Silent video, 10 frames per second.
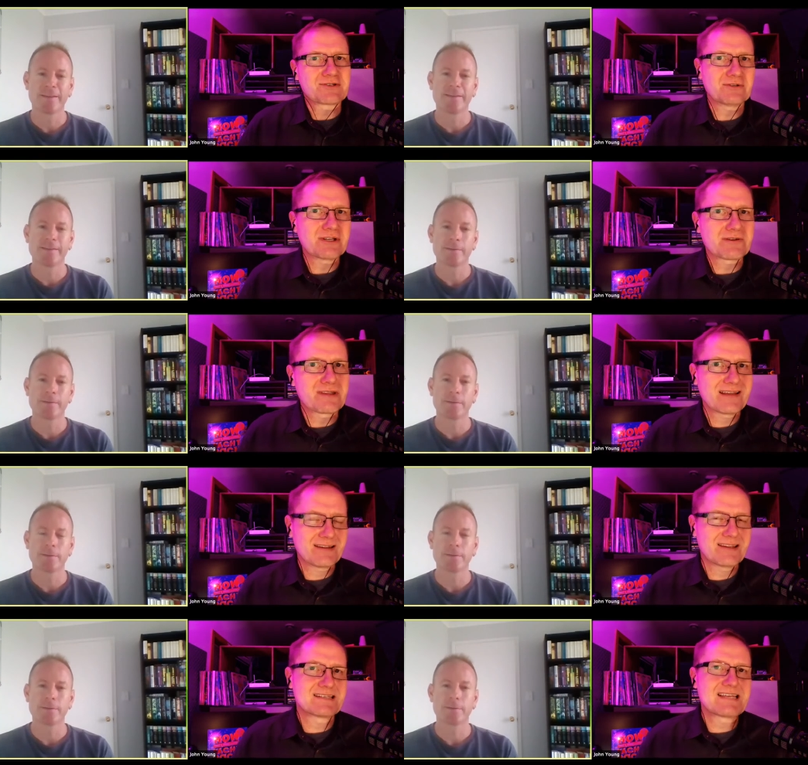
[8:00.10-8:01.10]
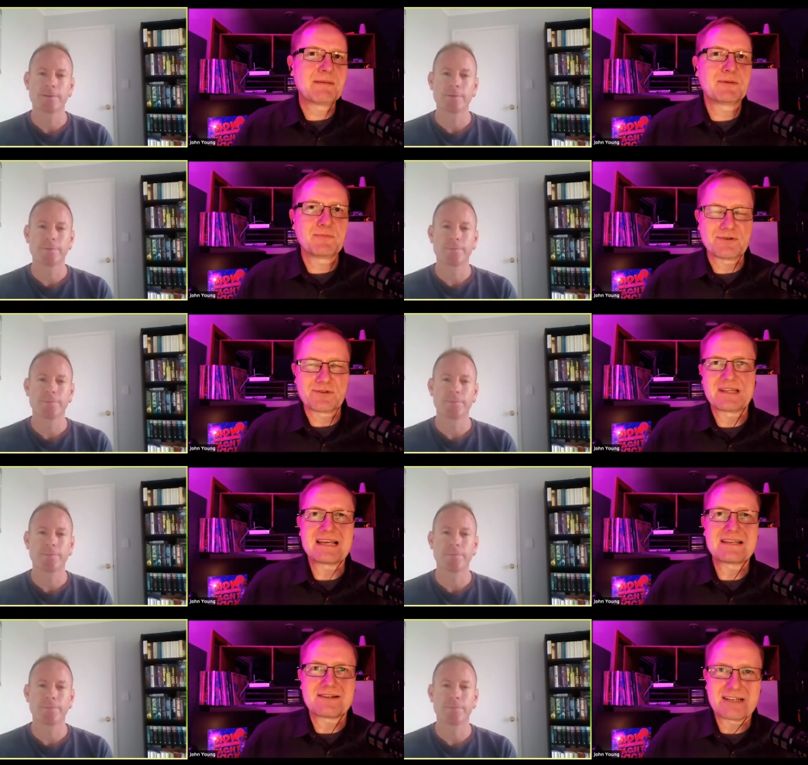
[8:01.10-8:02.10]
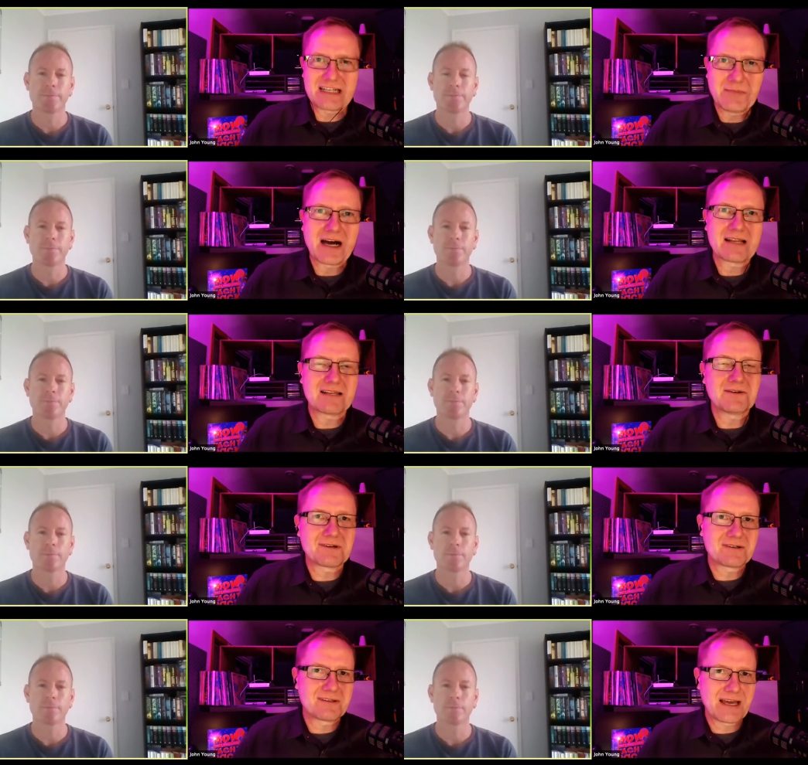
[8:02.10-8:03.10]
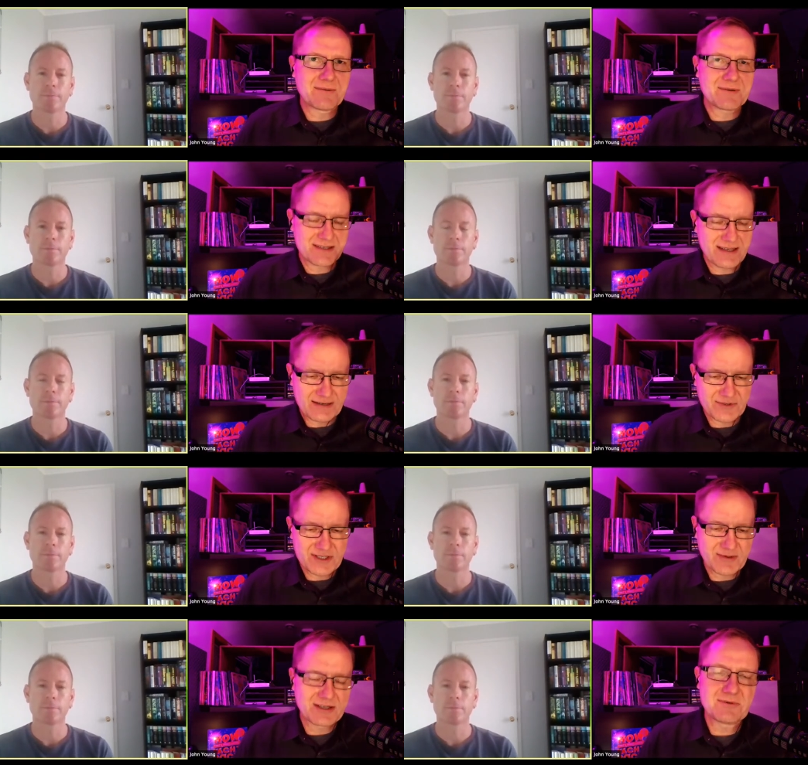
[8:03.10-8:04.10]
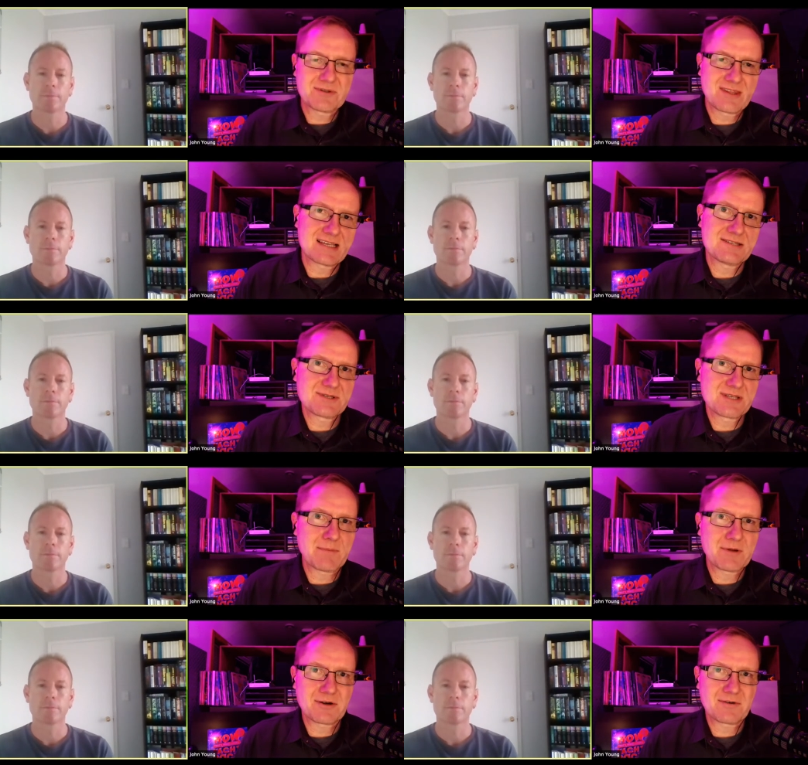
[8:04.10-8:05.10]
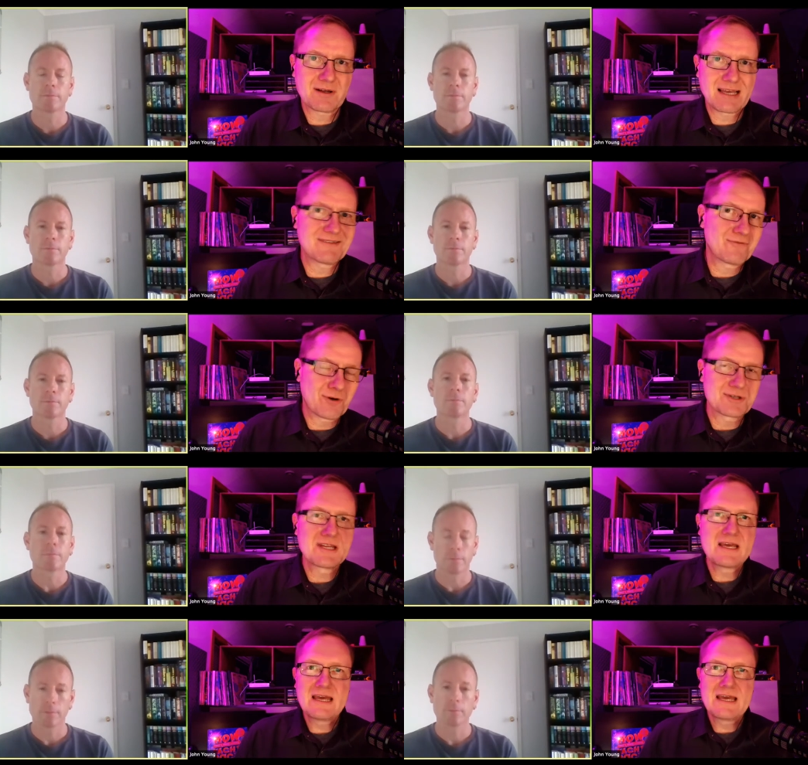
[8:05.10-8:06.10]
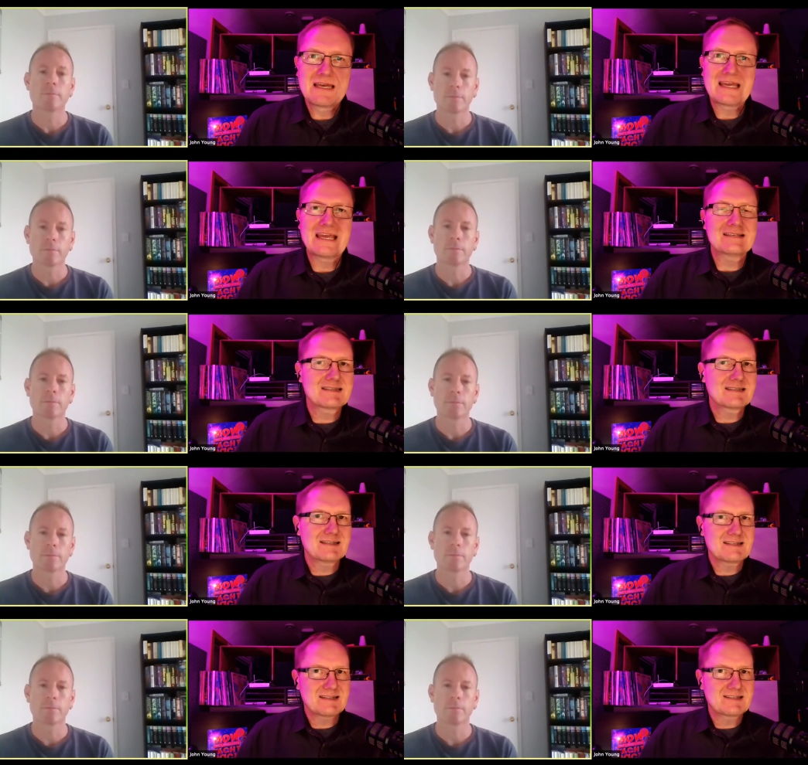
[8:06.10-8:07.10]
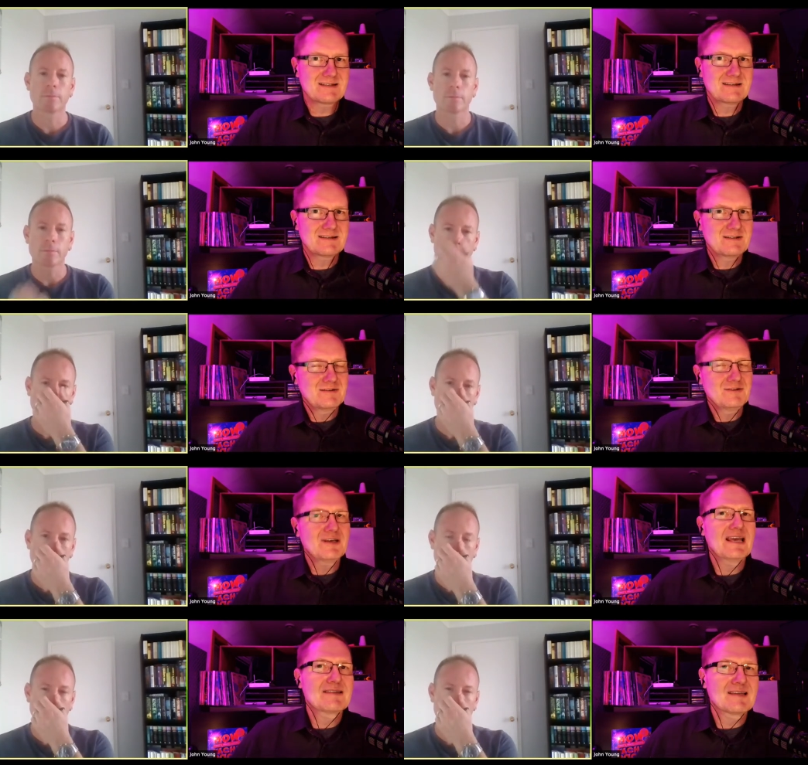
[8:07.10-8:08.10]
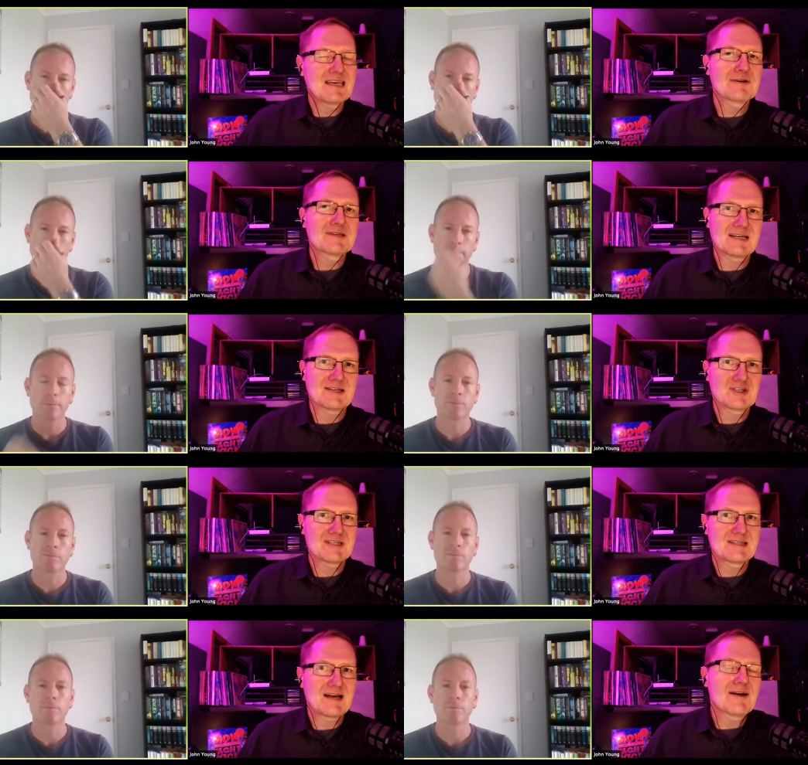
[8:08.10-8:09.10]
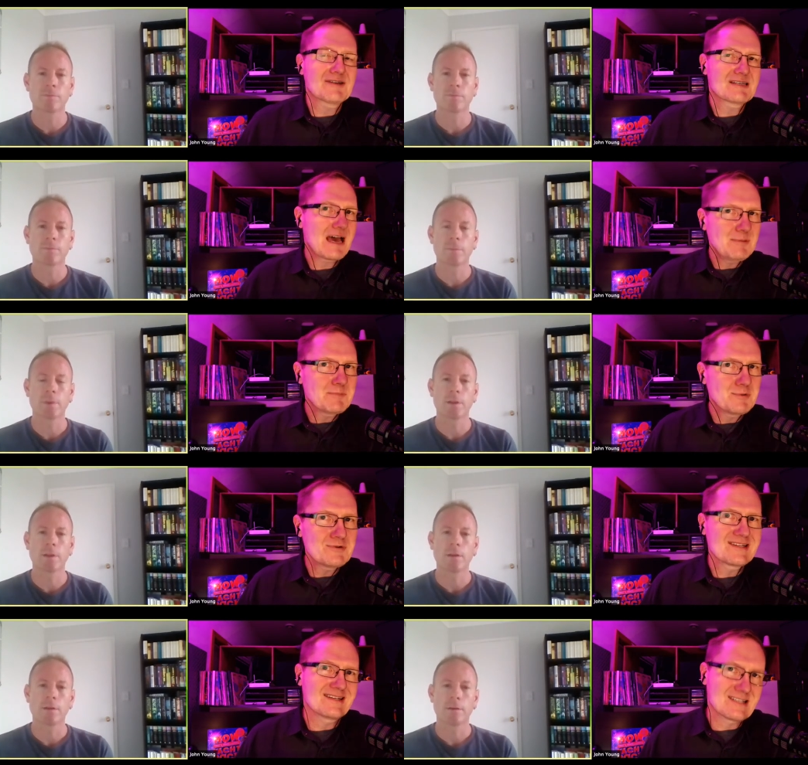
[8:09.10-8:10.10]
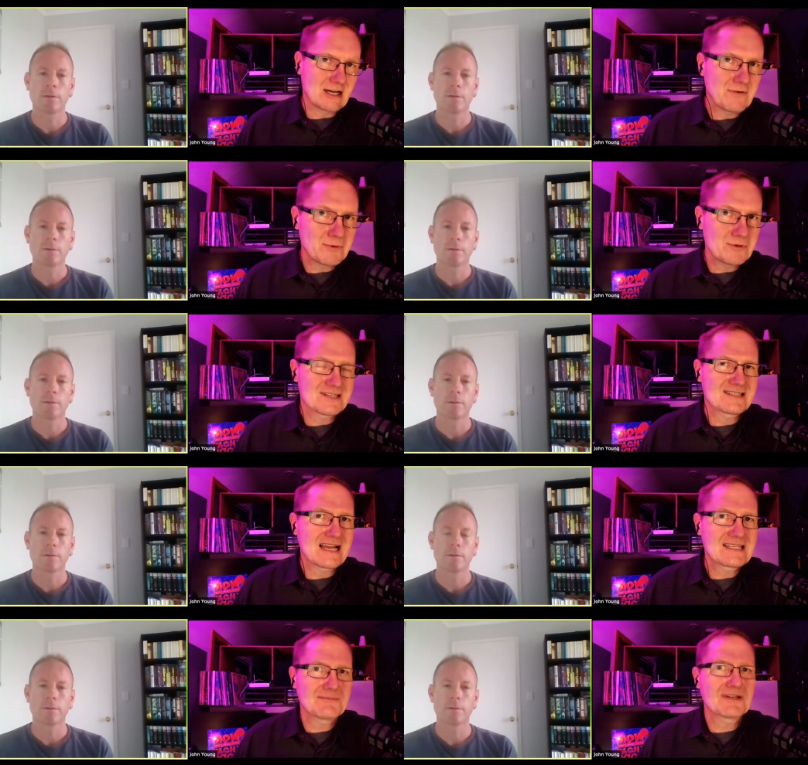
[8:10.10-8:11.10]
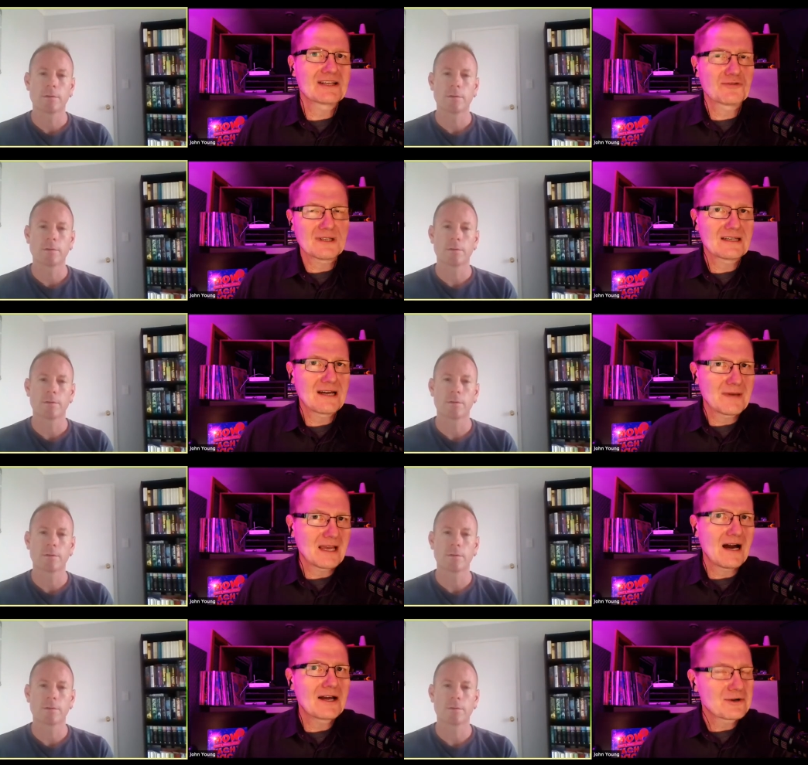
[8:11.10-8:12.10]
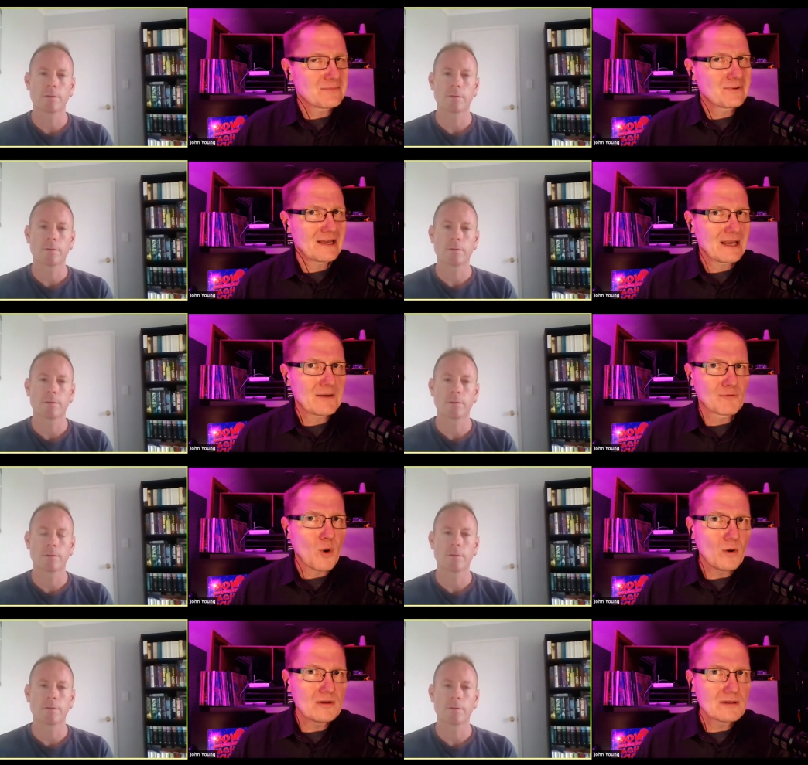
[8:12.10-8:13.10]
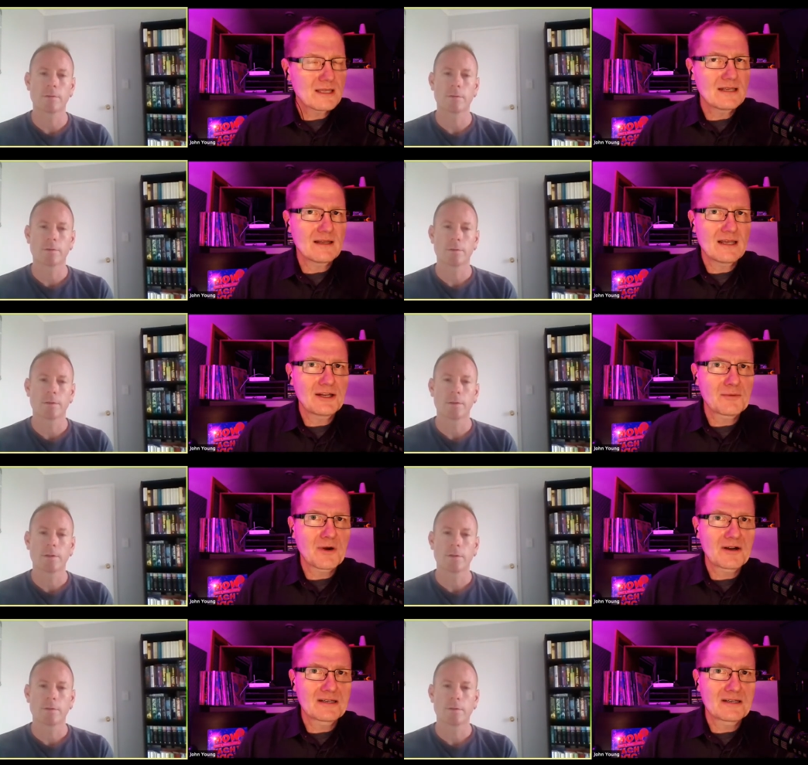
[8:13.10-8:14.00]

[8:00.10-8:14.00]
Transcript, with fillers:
Speaker 1: earlier that the tablet blues when they started to come on, and you were that was uh, some of the new things you saw up here, kind of first. Is let's let's looking at the gear and such. Is are the tablet booths and the selfie booths? Is that something that's really coming on or playing a role in in your market